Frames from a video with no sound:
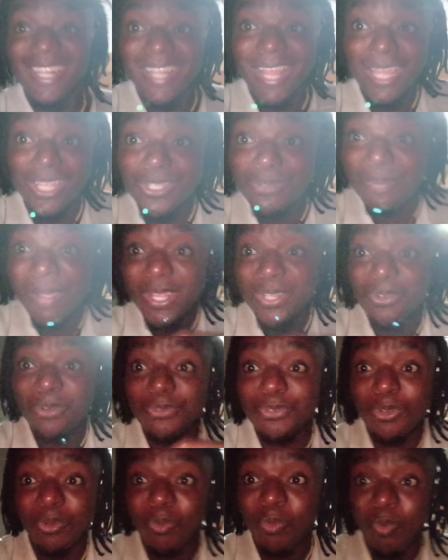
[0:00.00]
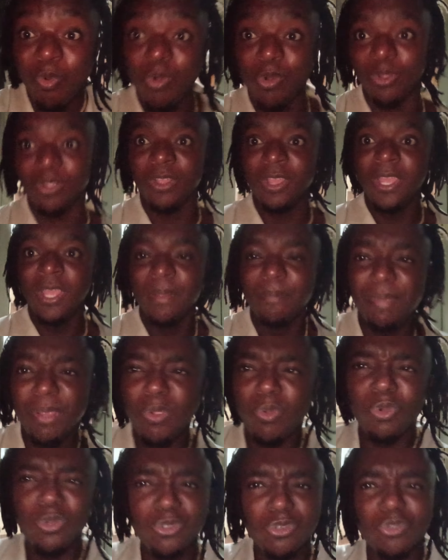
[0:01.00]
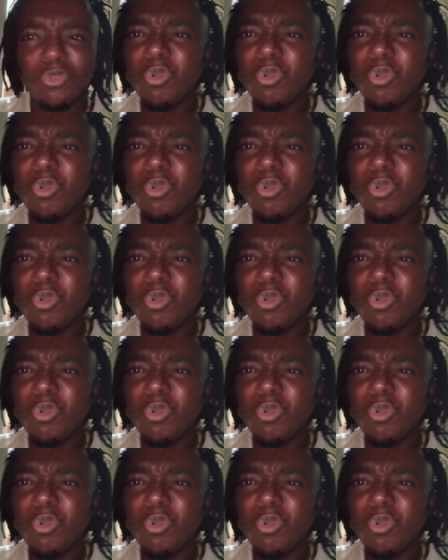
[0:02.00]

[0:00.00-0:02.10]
Despite of your work. Because